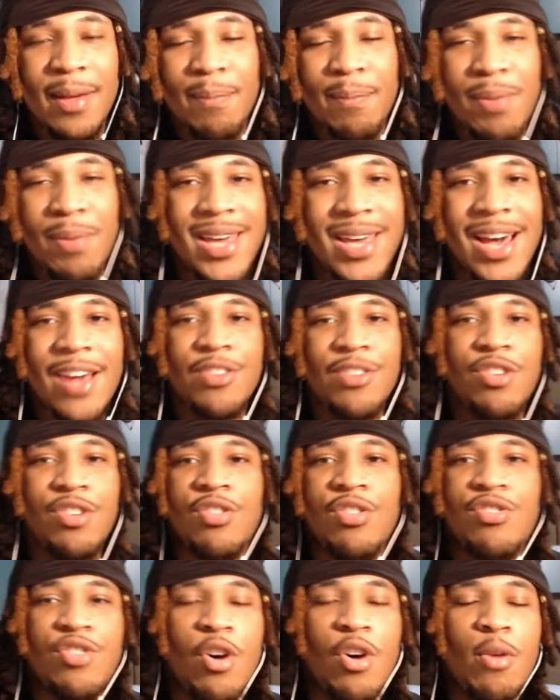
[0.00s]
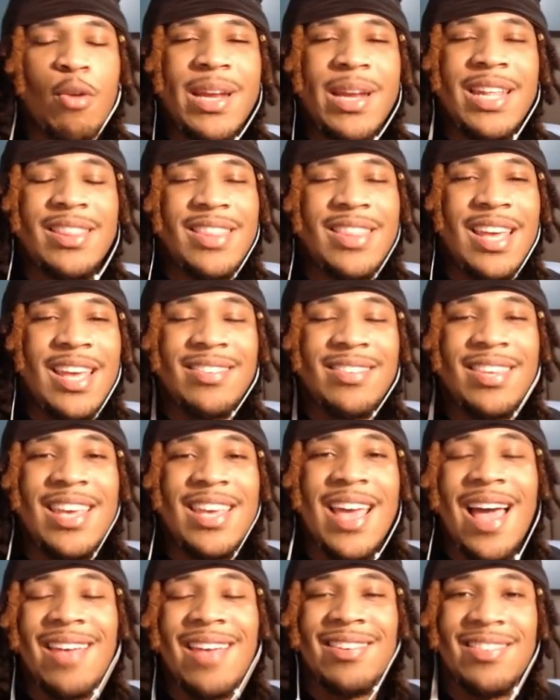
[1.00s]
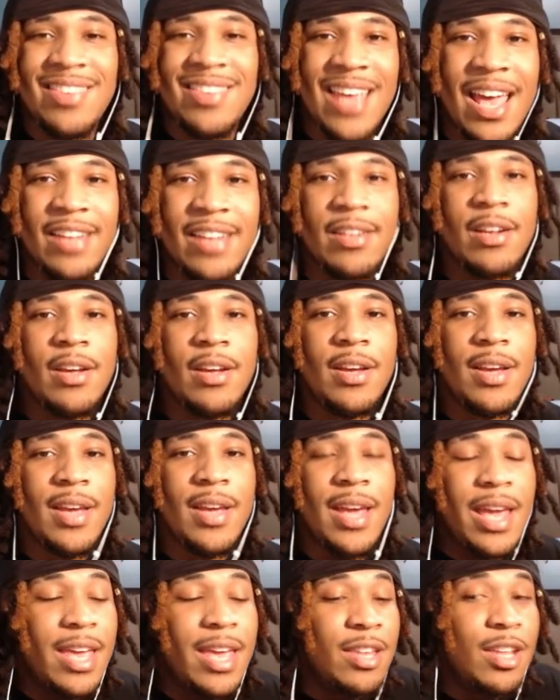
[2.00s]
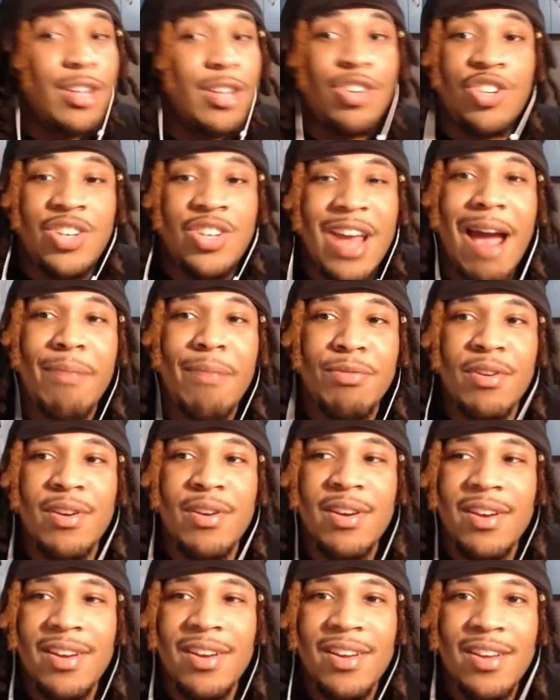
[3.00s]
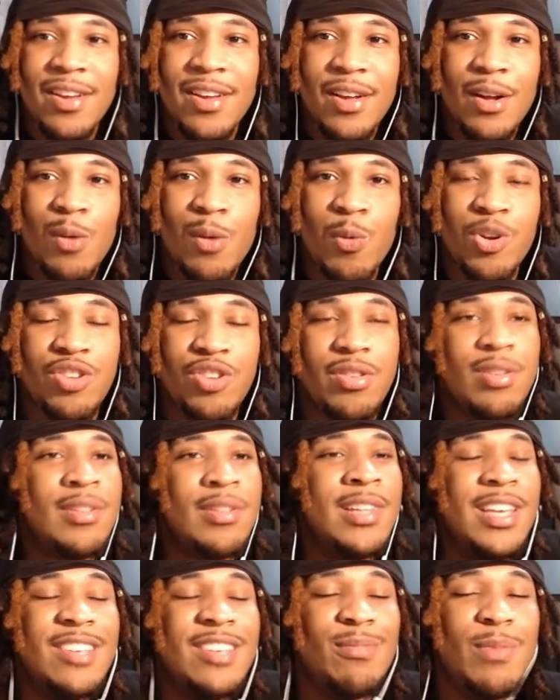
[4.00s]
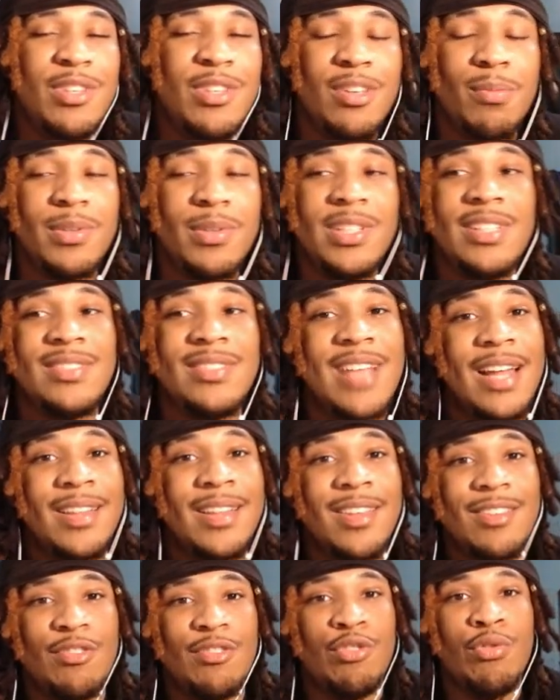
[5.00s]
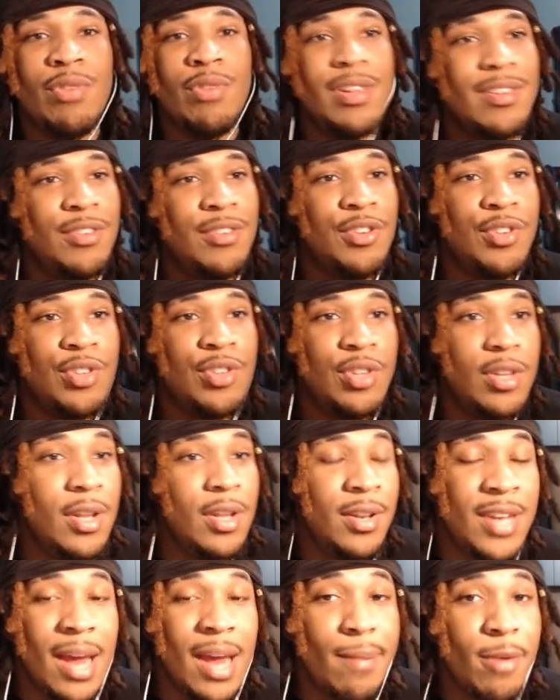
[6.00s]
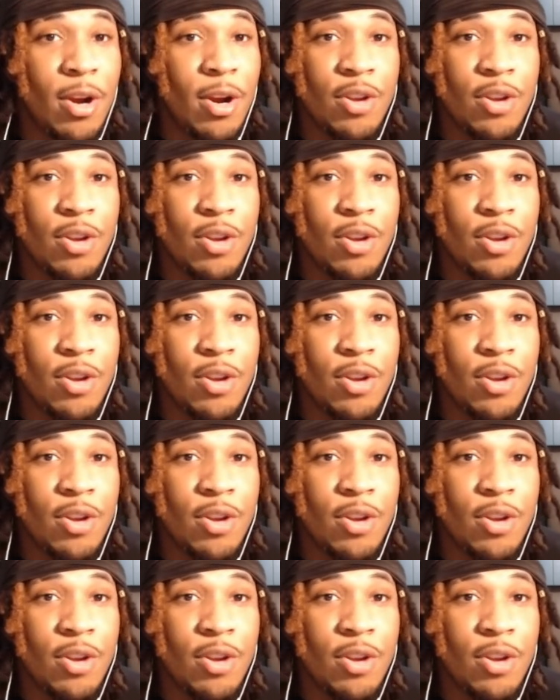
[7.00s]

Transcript: because there's so many things he has said in this chapter, which leads me to believe that this dude is damn near